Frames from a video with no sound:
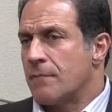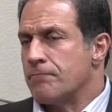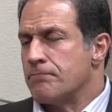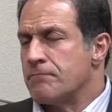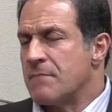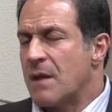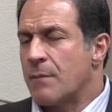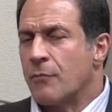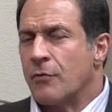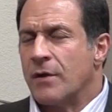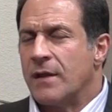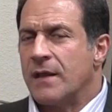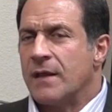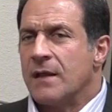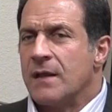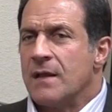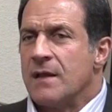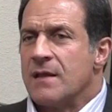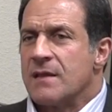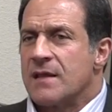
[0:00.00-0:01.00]
memory,
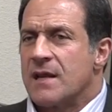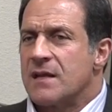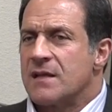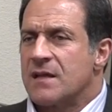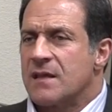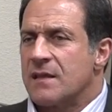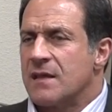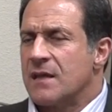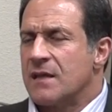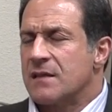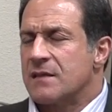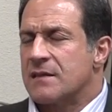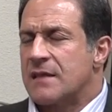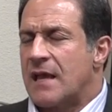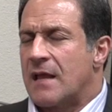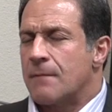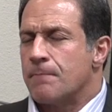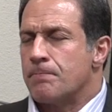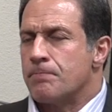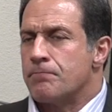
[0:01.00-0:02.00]
then I think
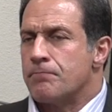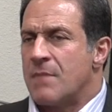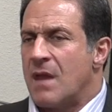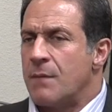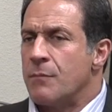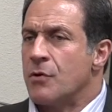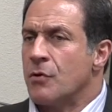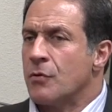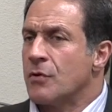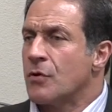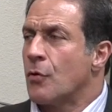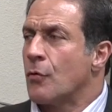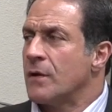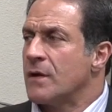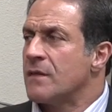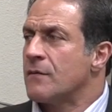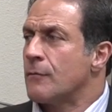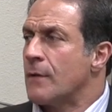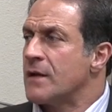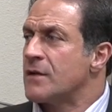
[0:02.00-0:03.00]
that maybe you're going
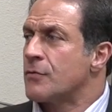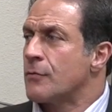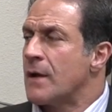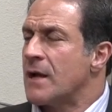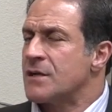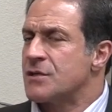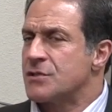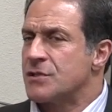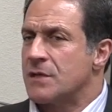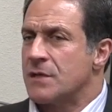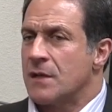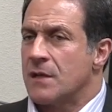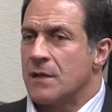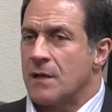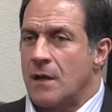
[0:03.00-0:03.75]
in the right direction.